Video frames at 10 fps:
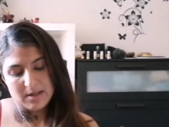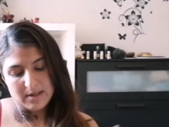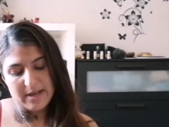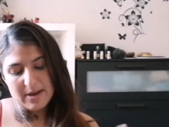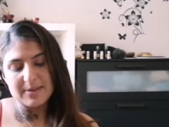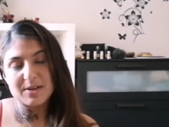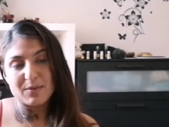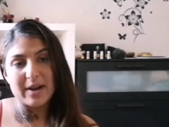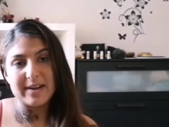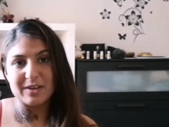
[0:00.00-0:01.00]
Leos are
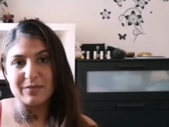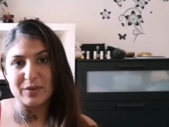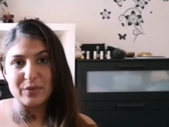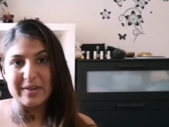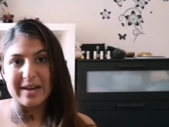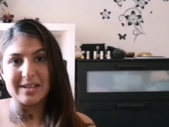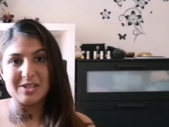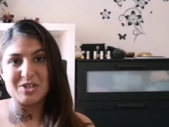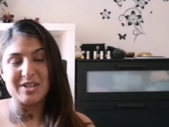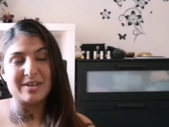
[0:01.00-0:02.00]
really going to feel the
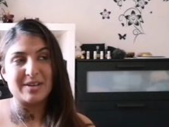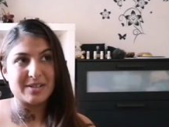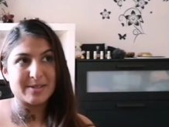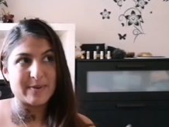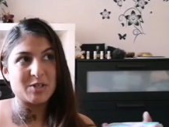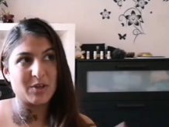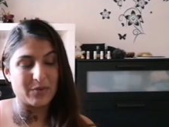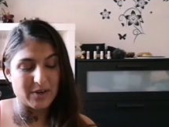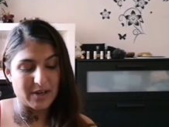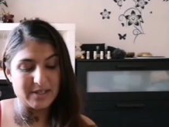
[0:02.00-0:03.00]
energy, especially on
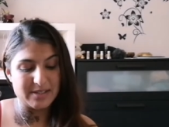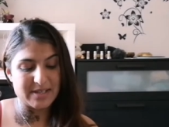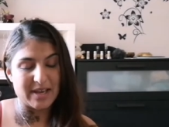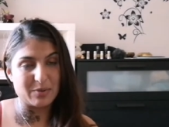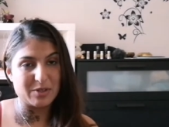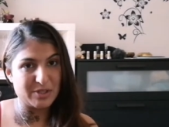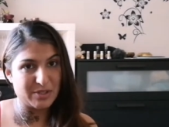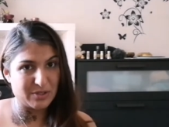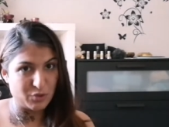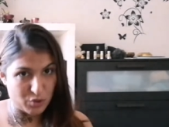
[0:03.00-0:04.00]
the Lion's Gate, which
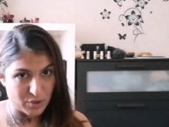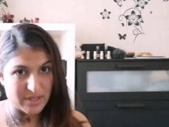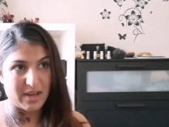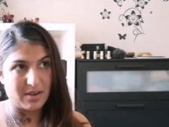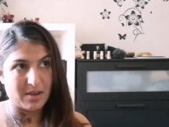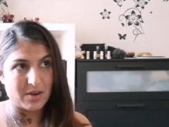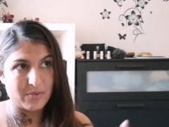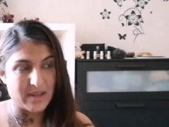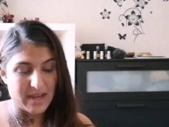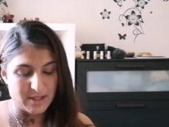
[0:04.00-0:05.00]
is today
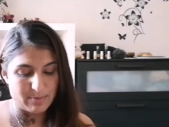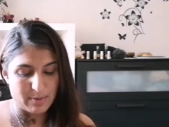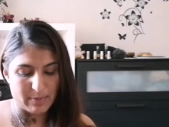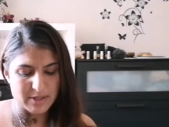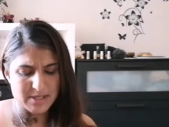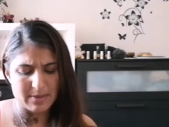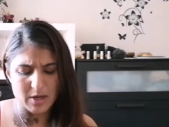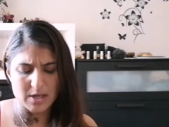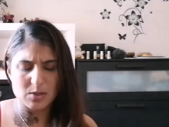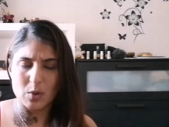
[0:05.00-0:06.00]
on the 8th. But by the time you
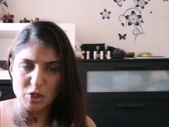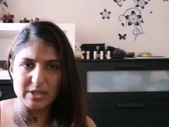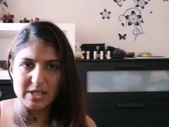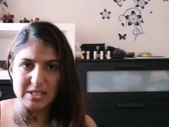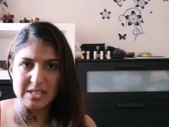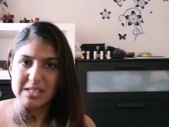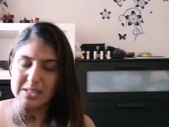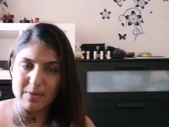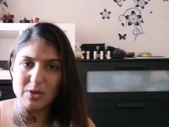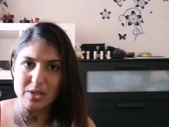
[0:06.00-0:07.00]
guys are watching this,
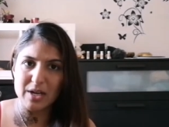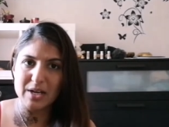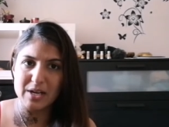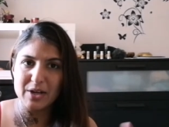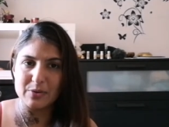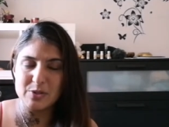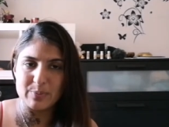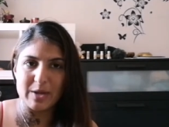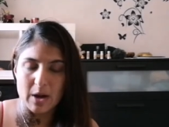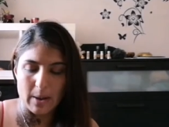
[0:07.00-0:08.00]
it's most likely going to
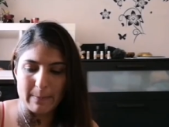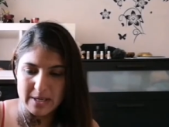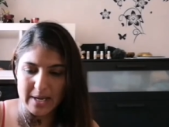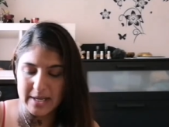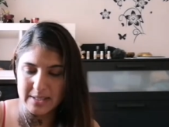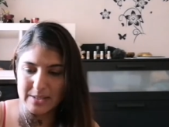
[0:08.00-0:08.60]
be on Monday.